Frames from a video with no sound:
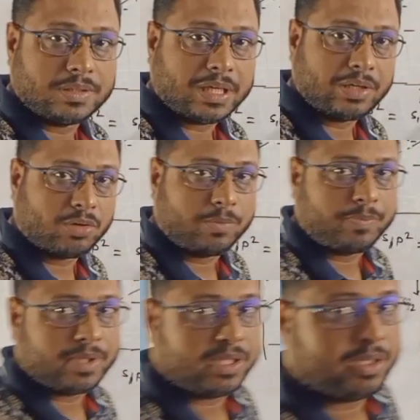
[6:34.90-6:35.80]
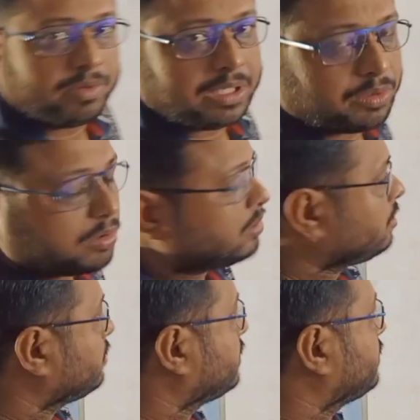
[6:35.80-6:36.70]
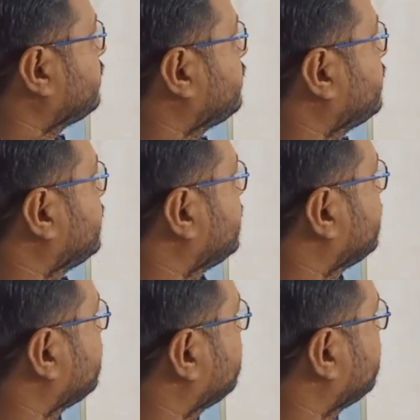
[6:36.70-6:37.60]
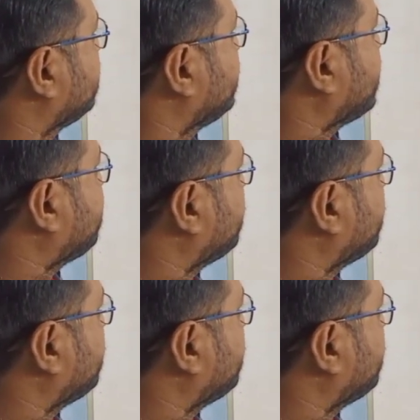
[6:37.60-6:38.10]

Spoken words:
I hope you will know, you have